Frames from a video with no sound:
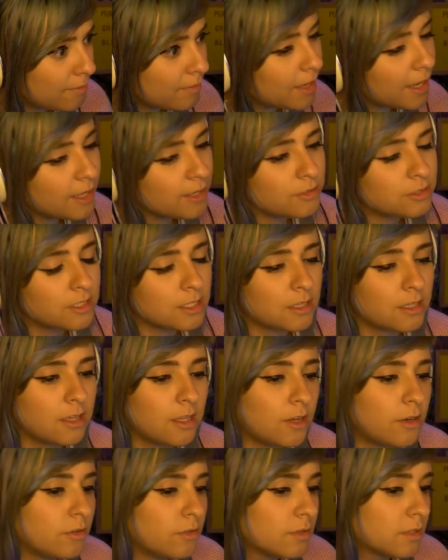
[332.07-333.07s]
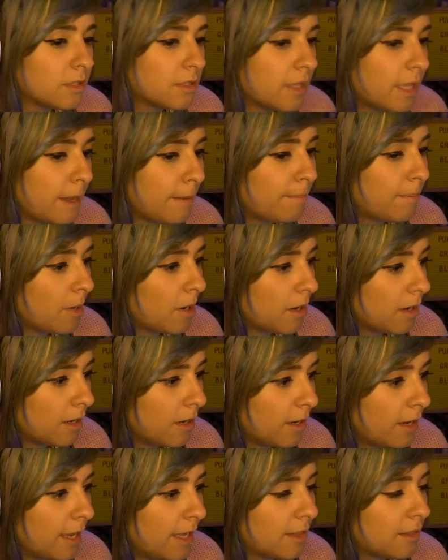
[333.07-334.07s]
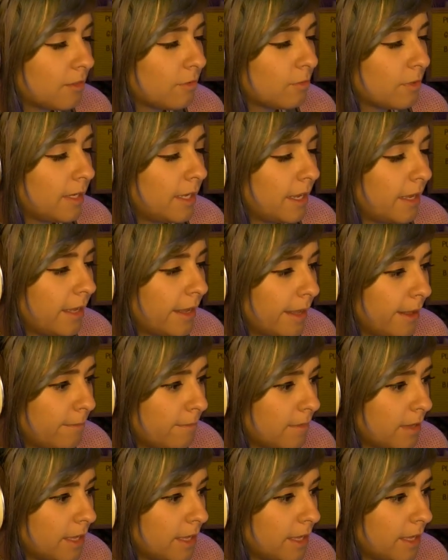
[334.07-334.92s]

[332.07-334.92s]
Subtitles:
I used to close that bar at 3 a.m.